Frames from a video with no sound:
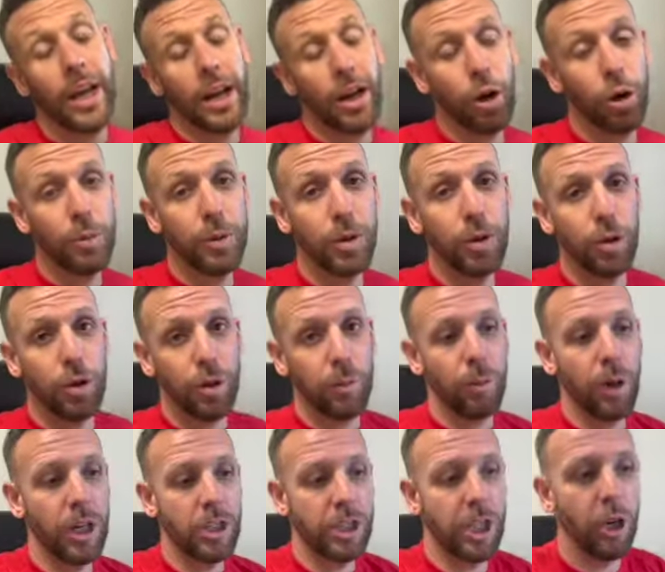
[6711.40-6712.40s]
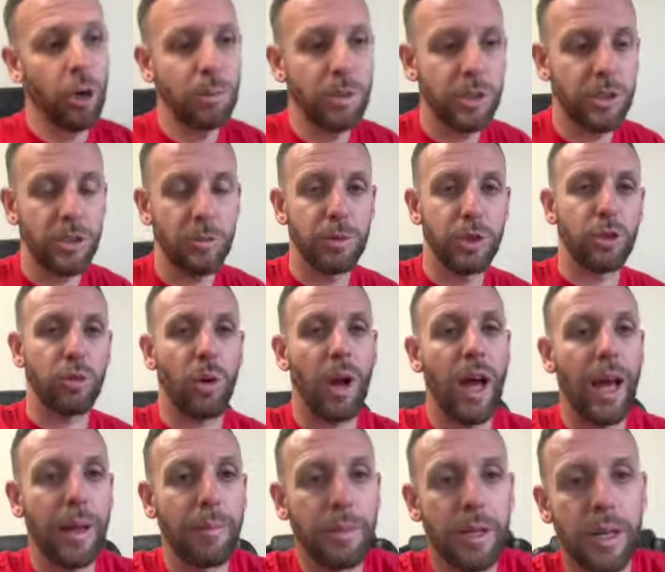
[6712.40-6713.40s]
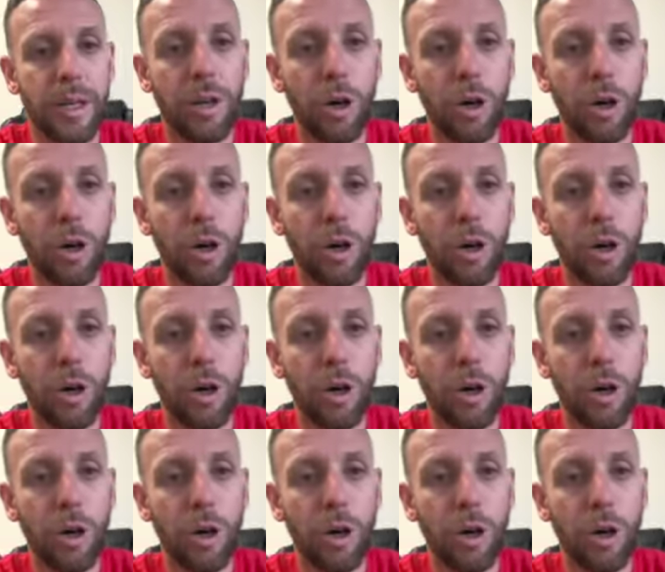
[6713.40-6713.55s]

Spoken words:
I hope you learned a bunch. I hope you subscribed.